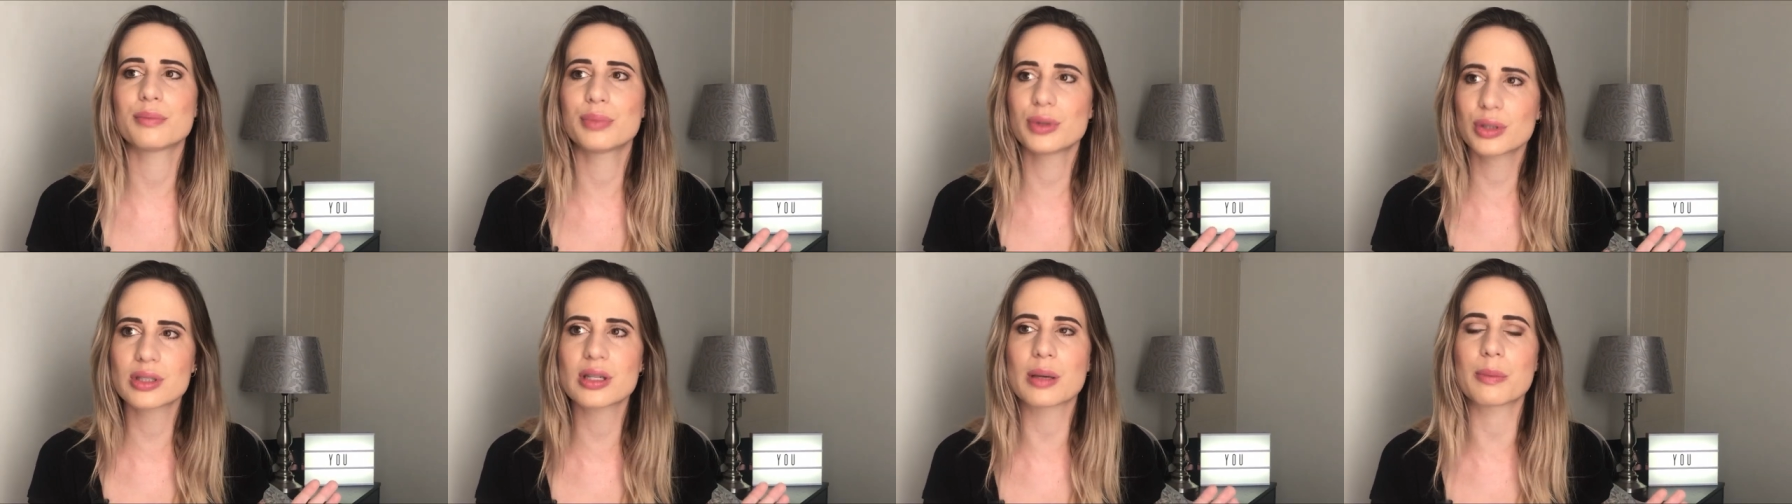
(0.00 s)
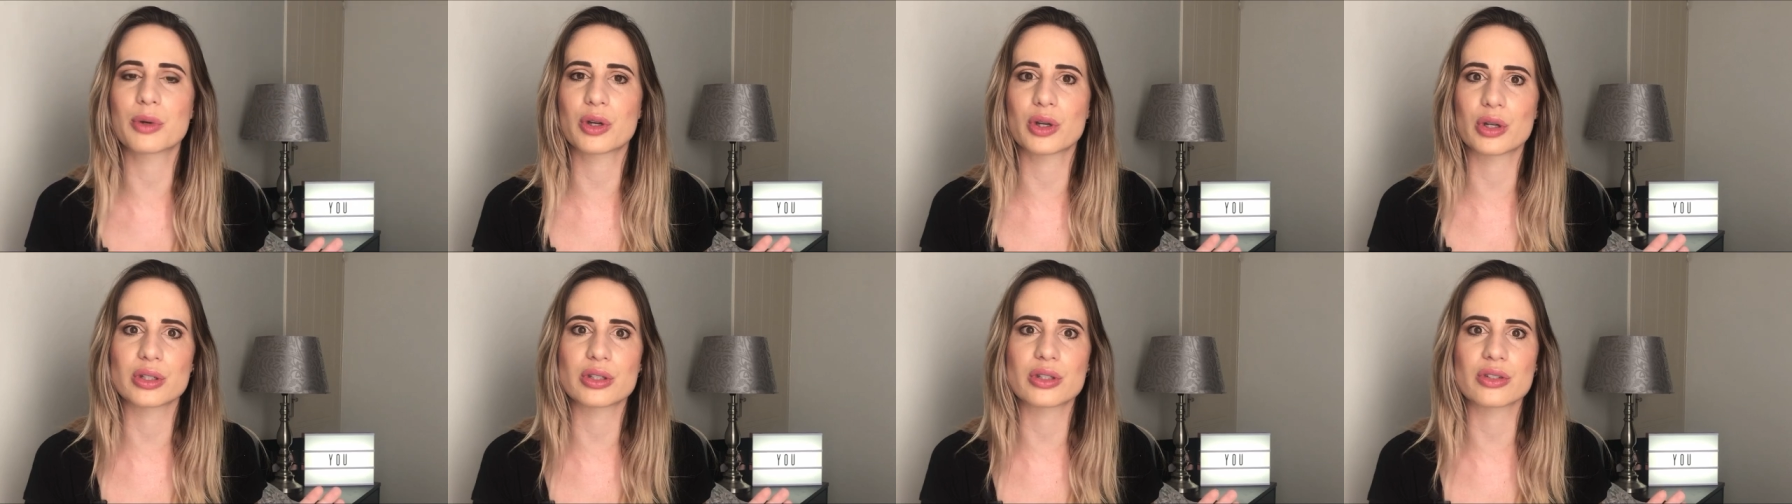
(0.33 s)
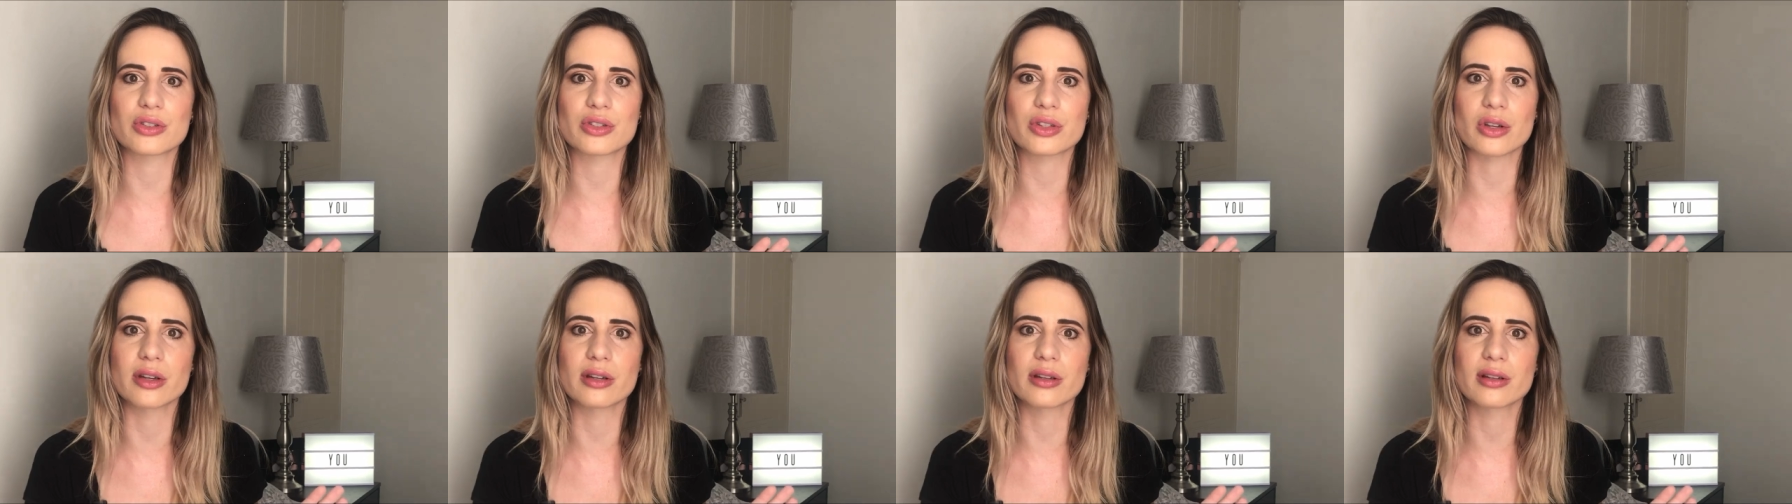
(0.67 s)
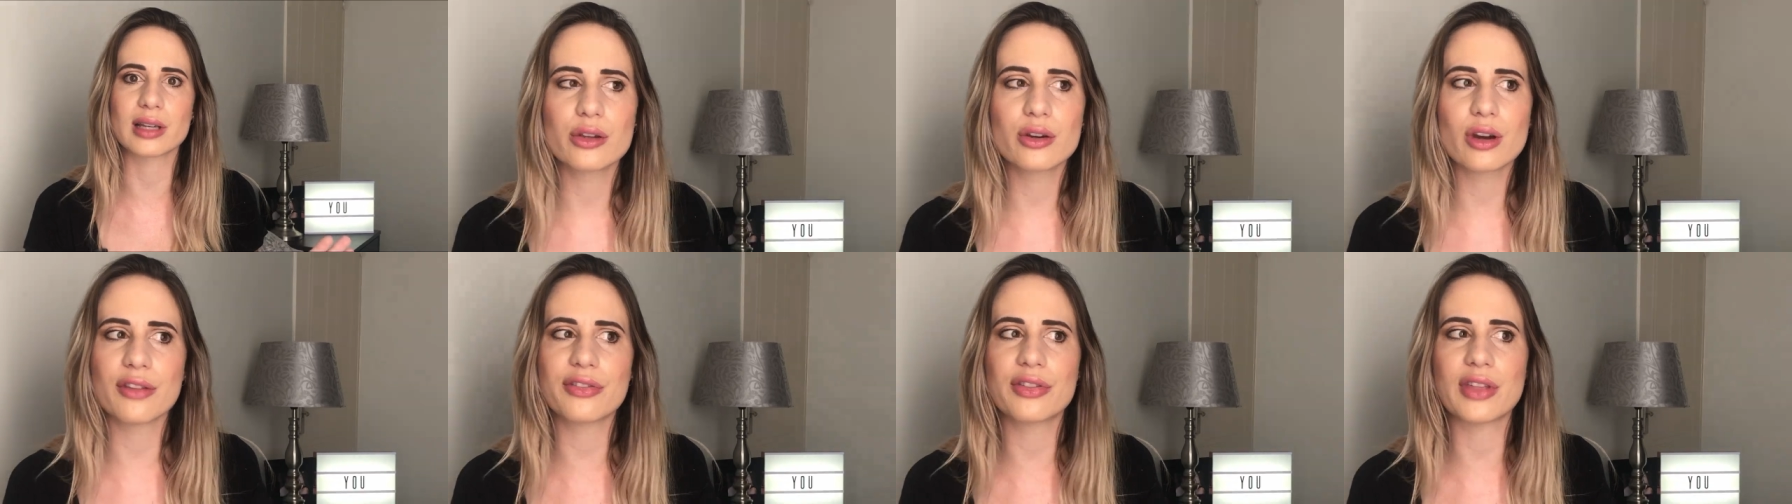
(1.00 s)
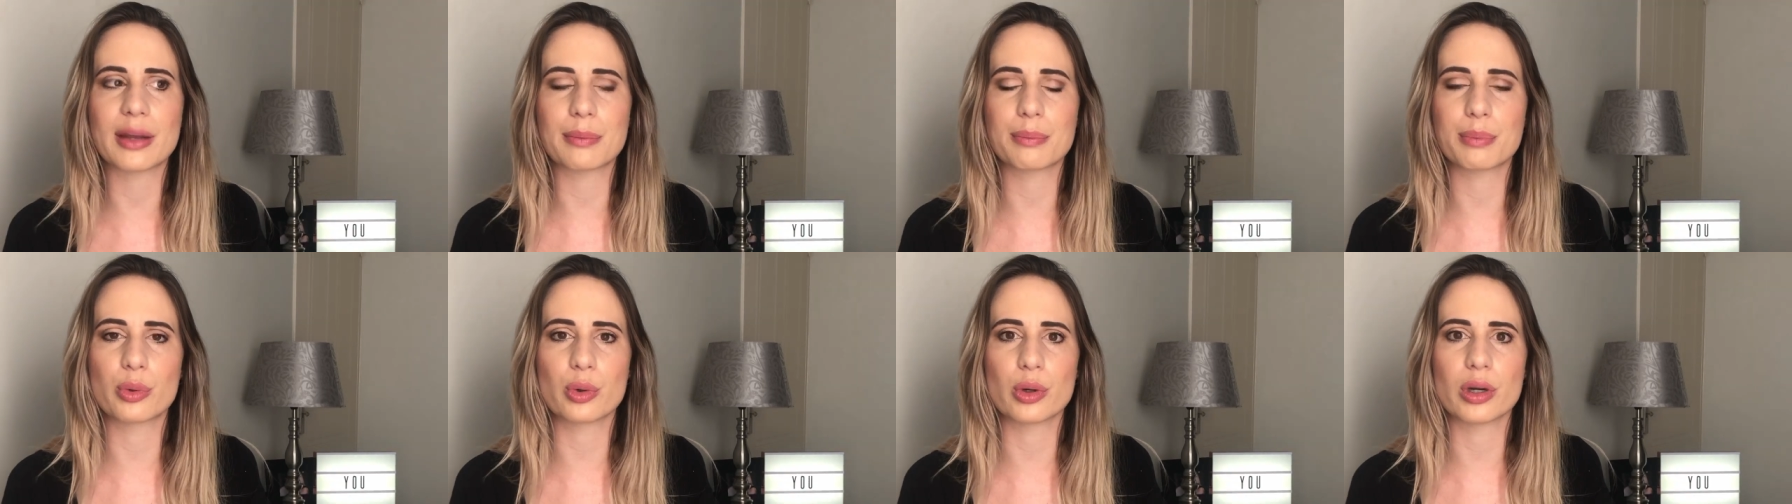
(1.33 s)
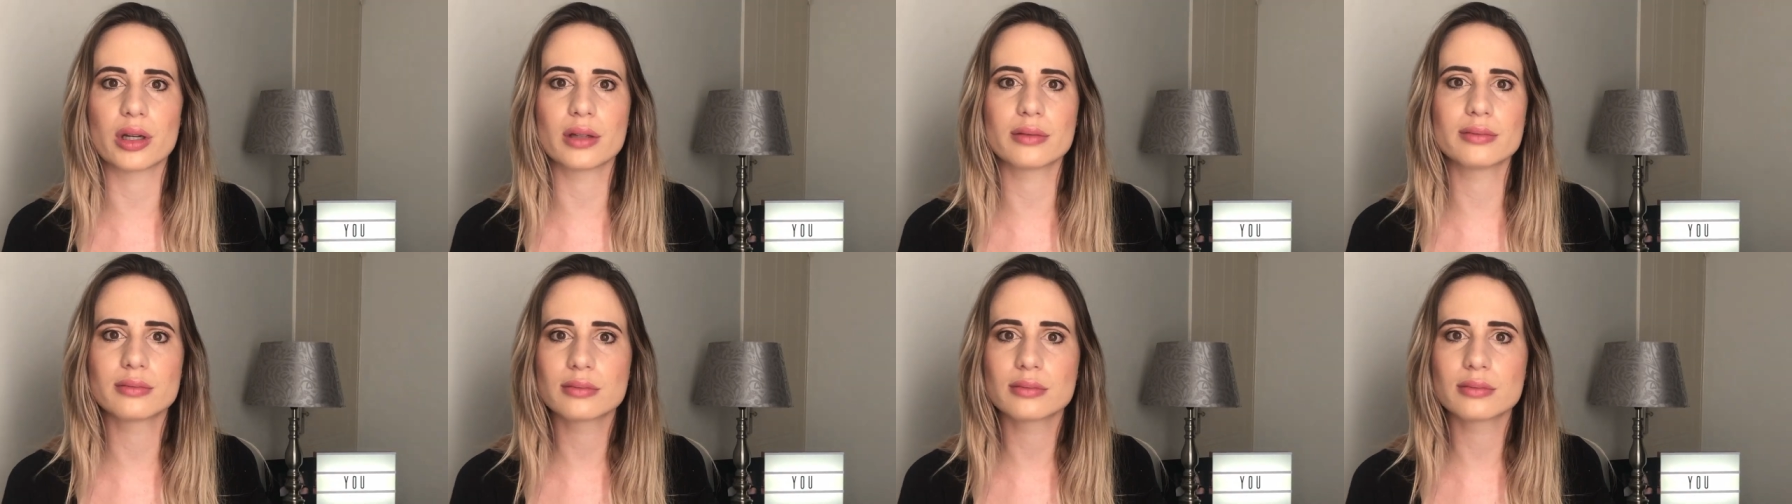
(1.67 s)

Put some curtains on. You're not that poor.